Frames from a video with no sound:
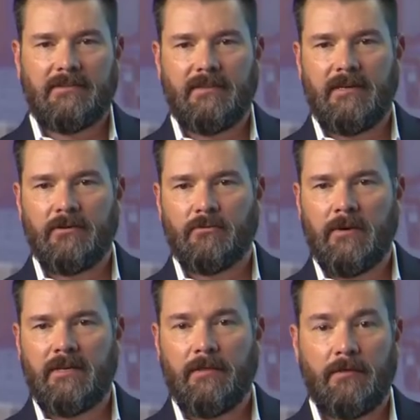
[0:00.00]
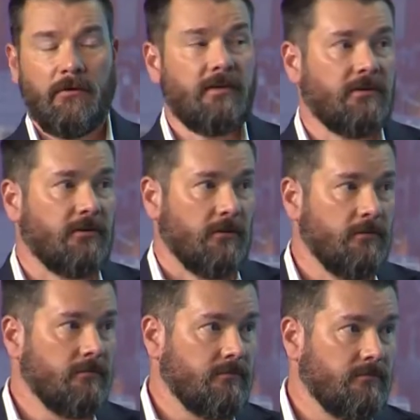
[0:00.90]
year
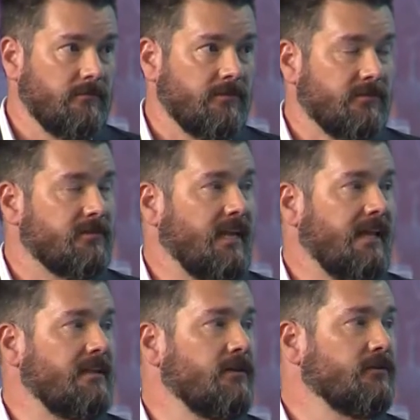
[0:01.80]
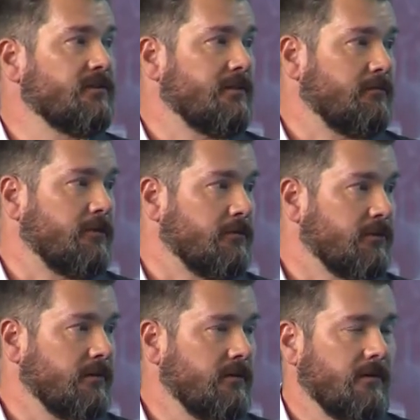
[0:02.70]
2032, just 10 years in the
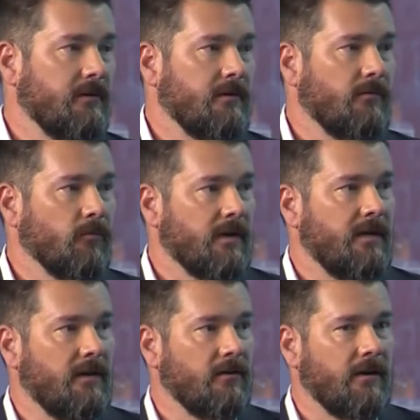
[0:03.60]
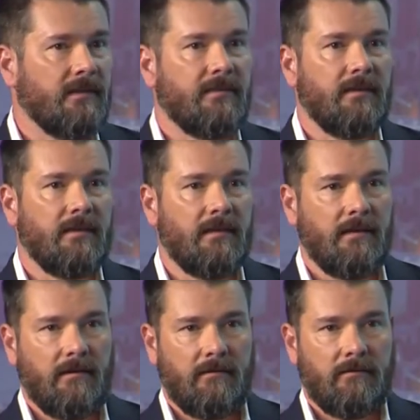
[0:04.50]
future. We're here at the
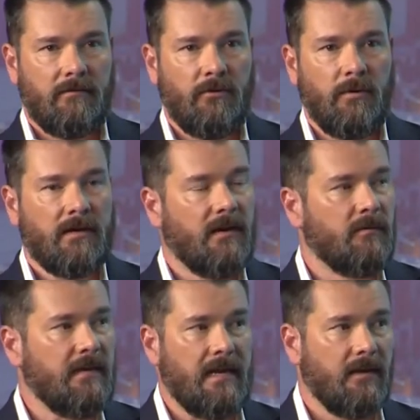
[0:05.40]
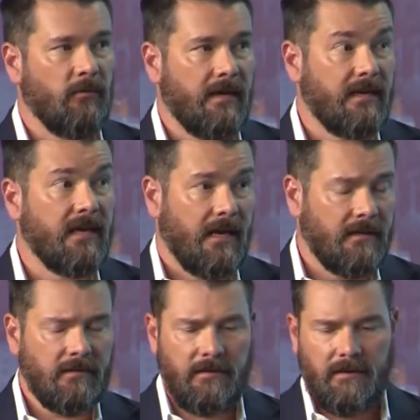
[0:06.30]
New Economy Gateway
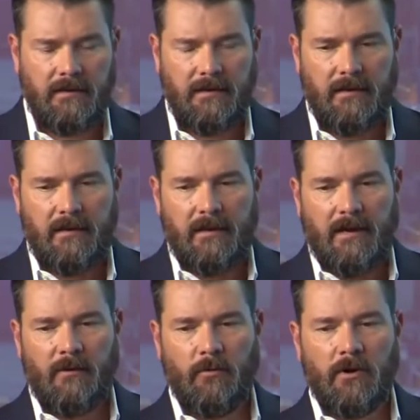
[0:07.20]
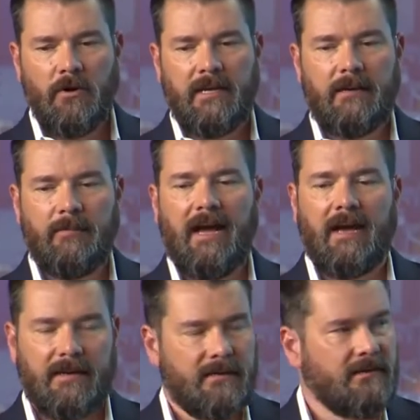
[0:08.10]
again, and we're looking
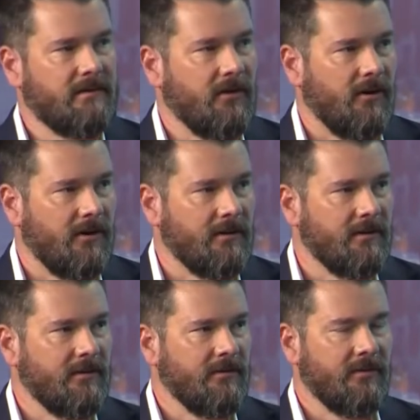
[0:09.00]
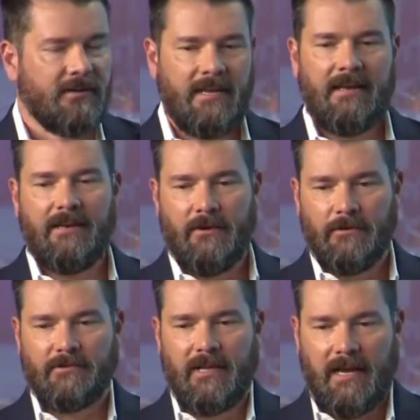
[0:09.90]
back on the 10
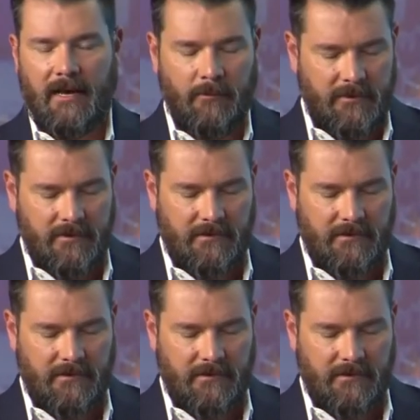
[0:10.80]
years that happened.